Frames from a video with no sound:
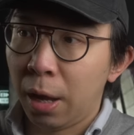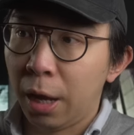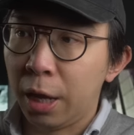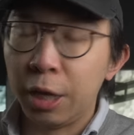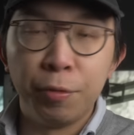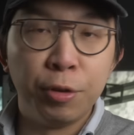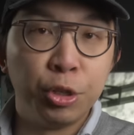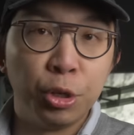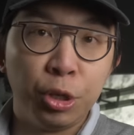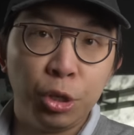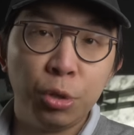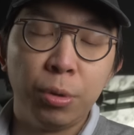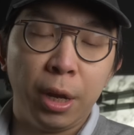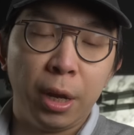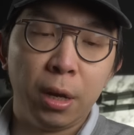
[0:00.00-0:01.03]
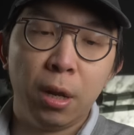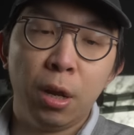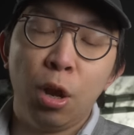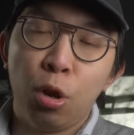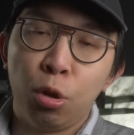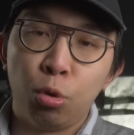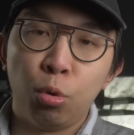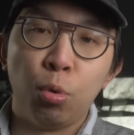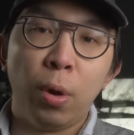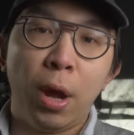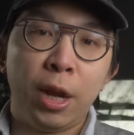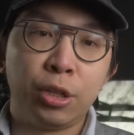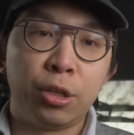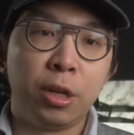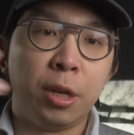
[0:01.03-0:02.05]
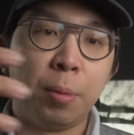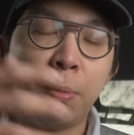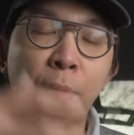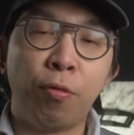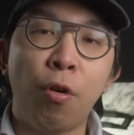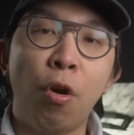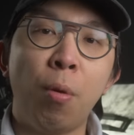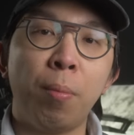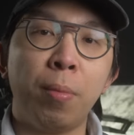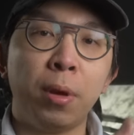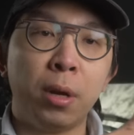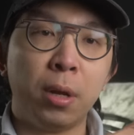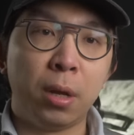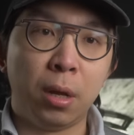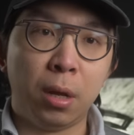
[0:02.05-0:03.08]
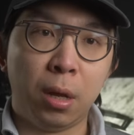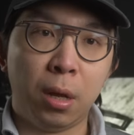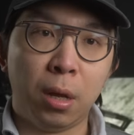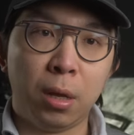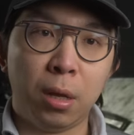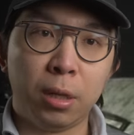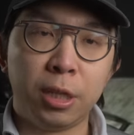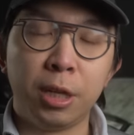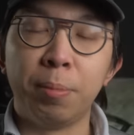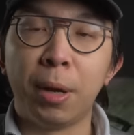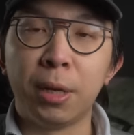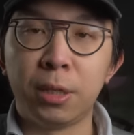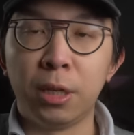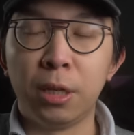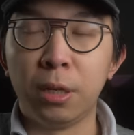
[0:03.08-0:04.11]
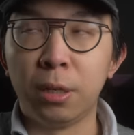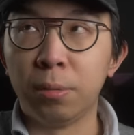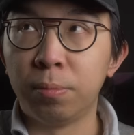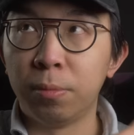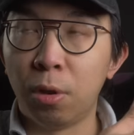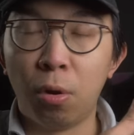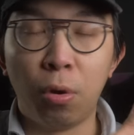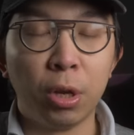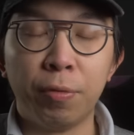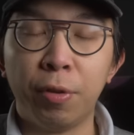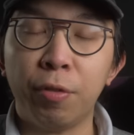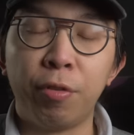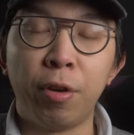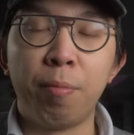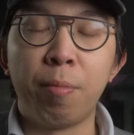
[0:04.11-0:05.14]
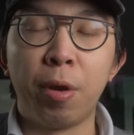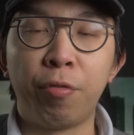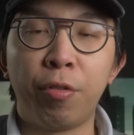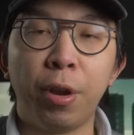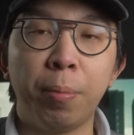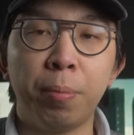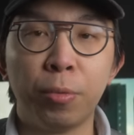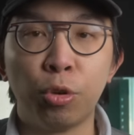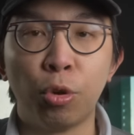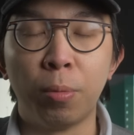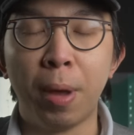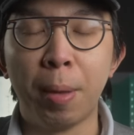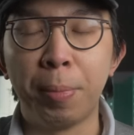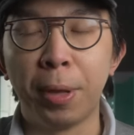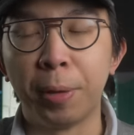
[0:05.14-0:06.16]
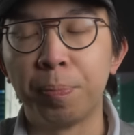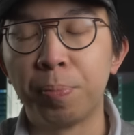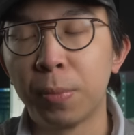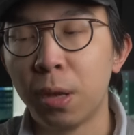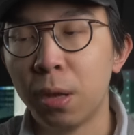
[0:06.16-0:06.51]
individual unit to actually perform the scene-by-scene or even frame-by-frame tone mapping.